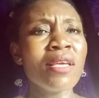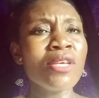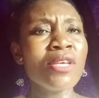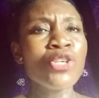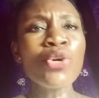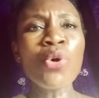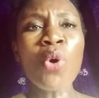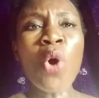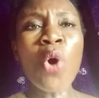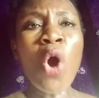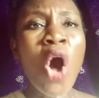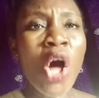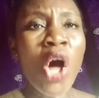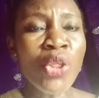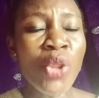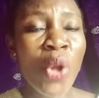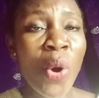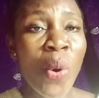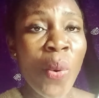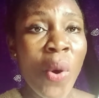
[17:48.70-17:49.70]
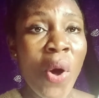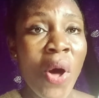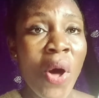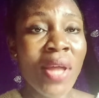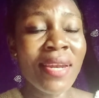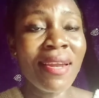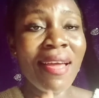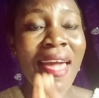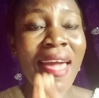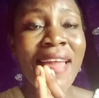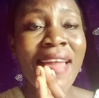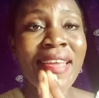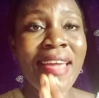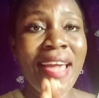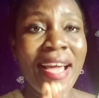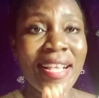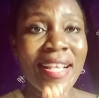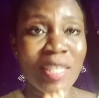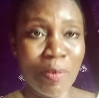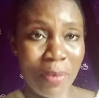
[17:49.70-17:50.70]
You all don't want any
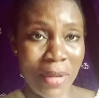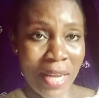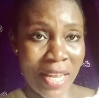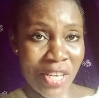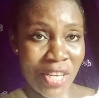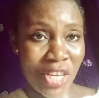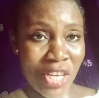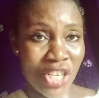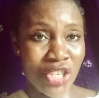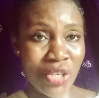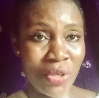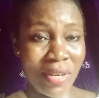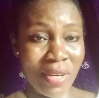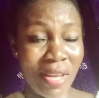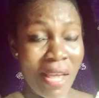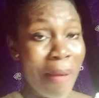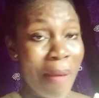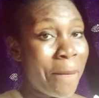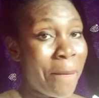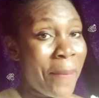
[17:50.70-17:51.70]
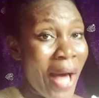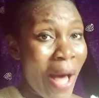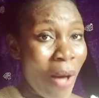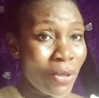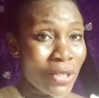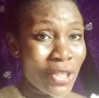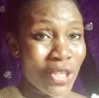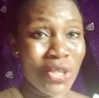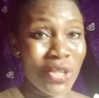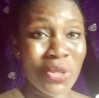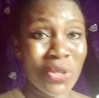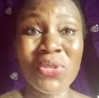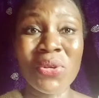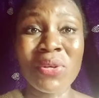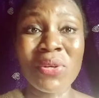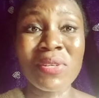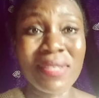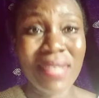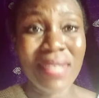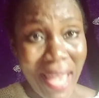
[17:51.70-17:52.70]
explanation about your
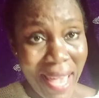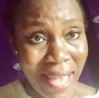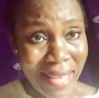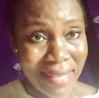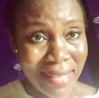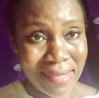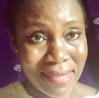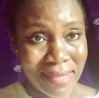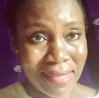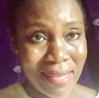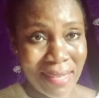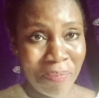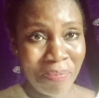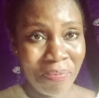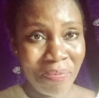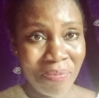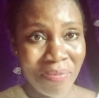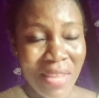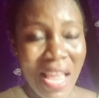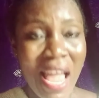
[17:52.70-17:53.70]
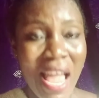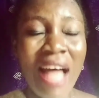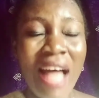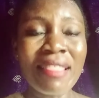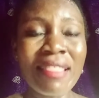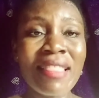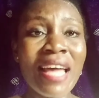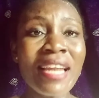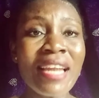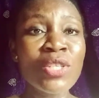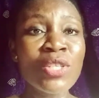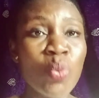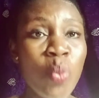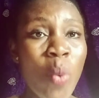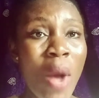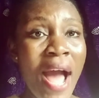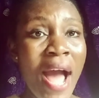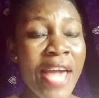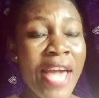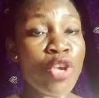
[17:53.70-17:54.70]
success. And that is
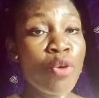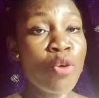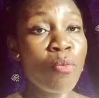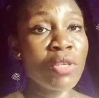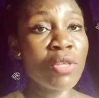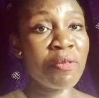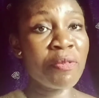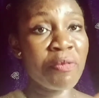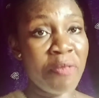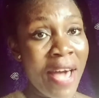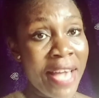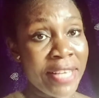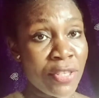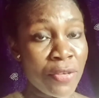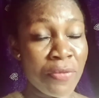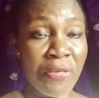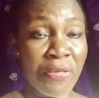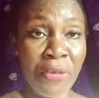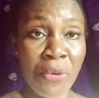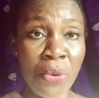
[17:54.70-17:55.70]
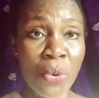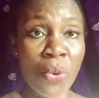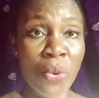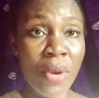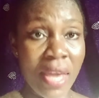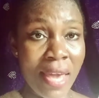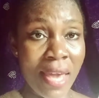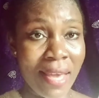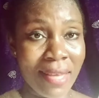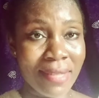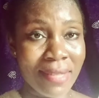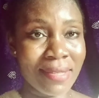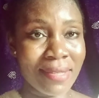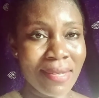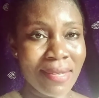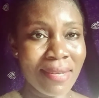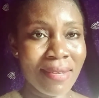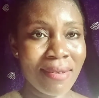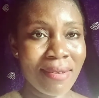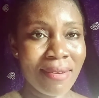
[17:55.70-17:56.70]
why you must fight through it.
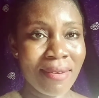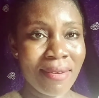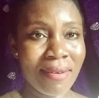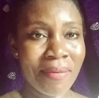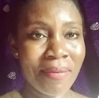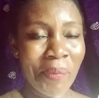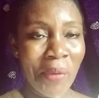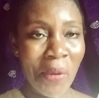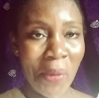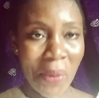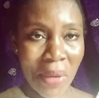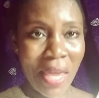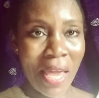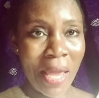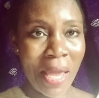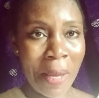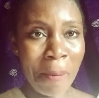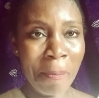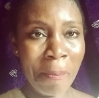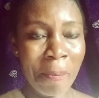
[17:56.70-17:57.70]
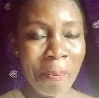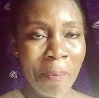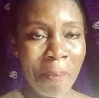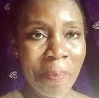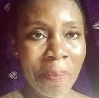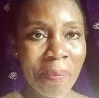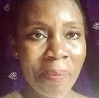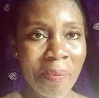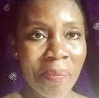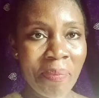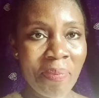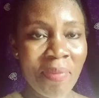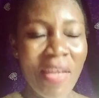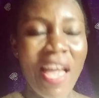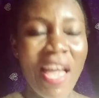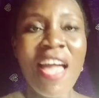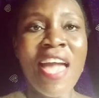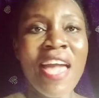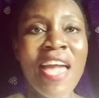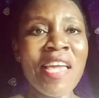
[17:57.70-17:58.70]
Okay?
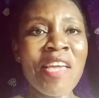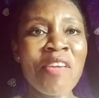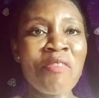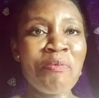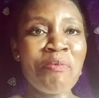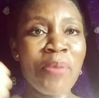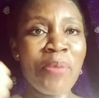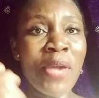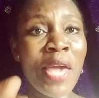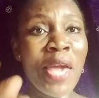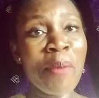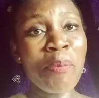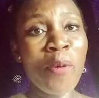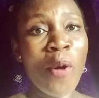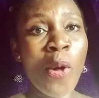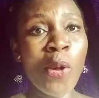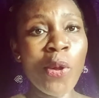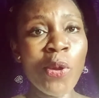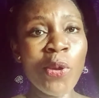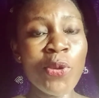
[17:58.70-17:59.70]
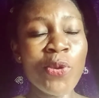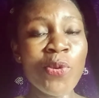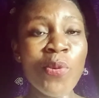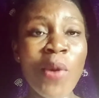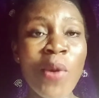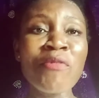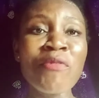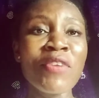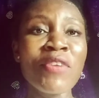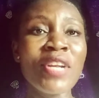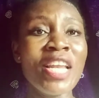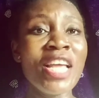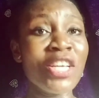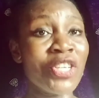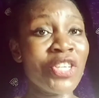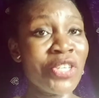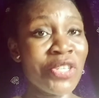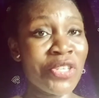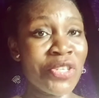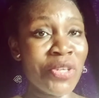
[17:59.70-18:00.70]
If people you are in
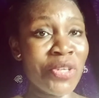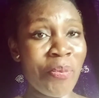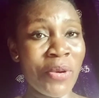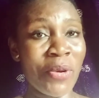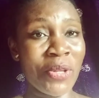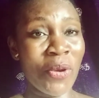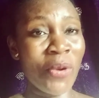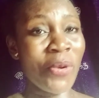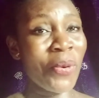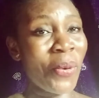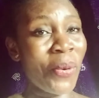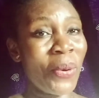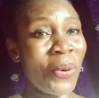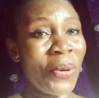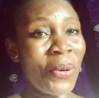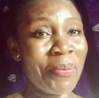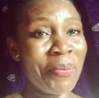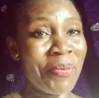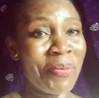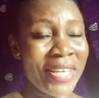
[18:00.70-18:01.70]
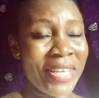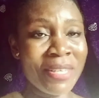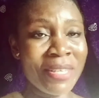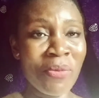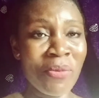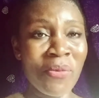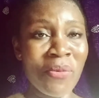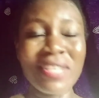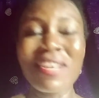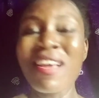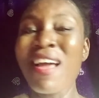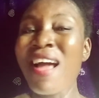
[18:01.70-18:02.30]
relationship with or you're collaborating with